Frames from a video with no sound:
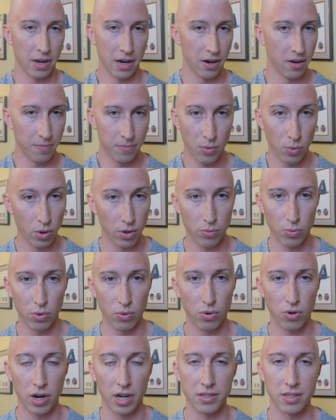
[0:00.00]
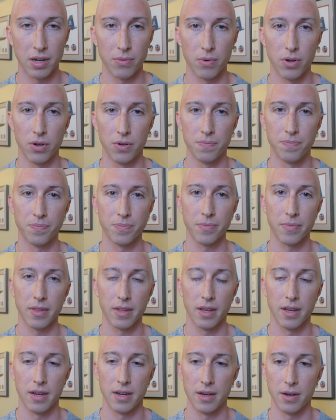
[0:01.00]
I don't know, we'll cross that road
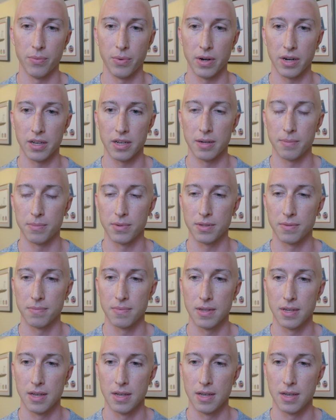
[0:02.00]
when it comes.